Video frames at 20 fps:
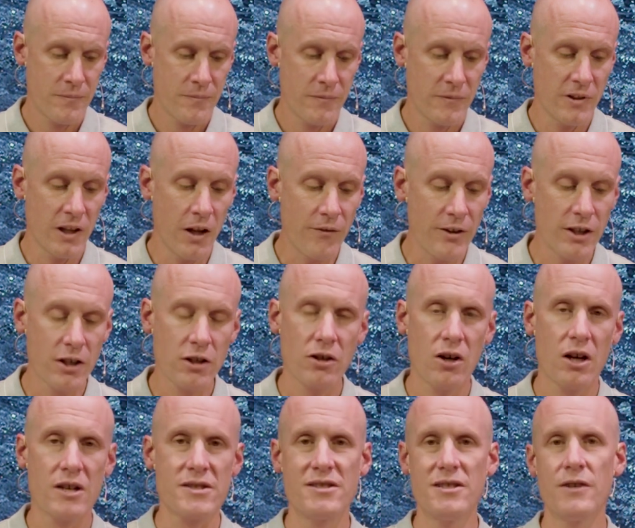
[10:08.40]
Loving
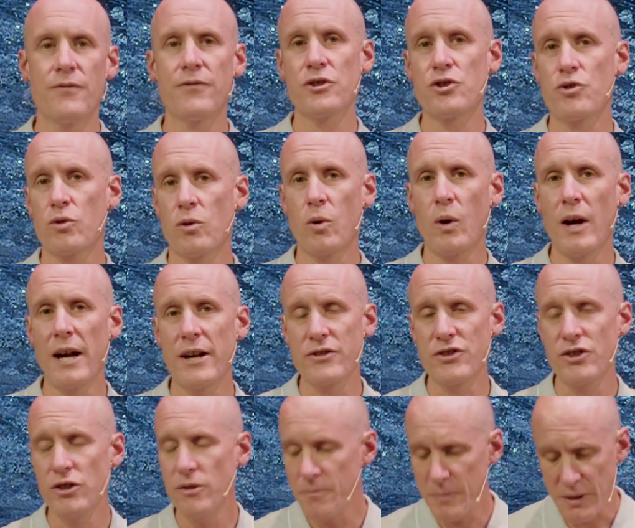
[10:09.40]
across difference
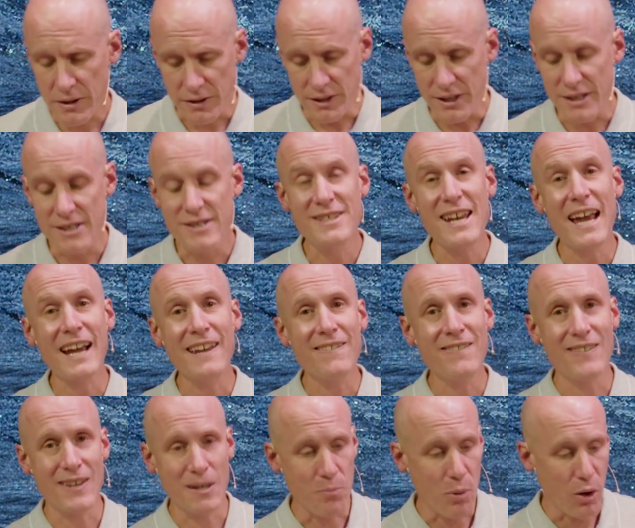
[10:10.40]
requires humility.
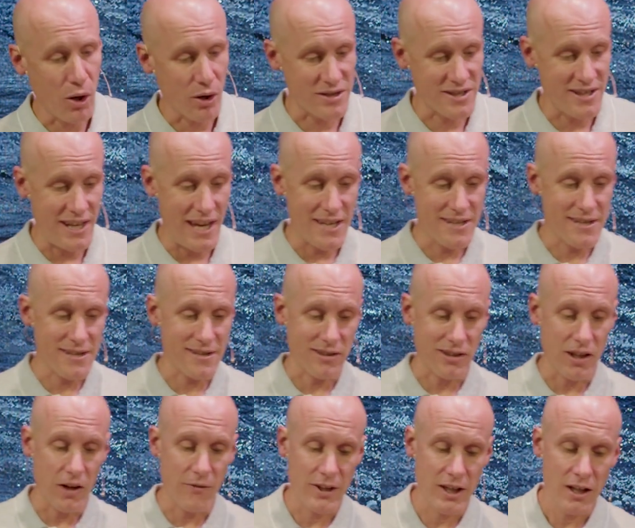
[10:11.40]
Second thing Paul says is
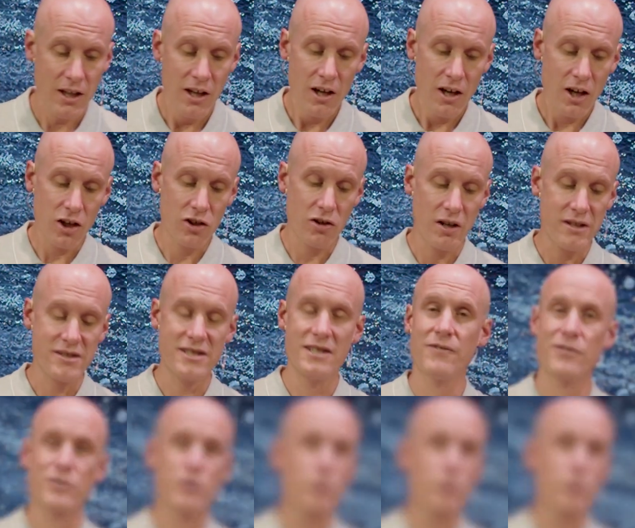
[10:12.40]
loving across difference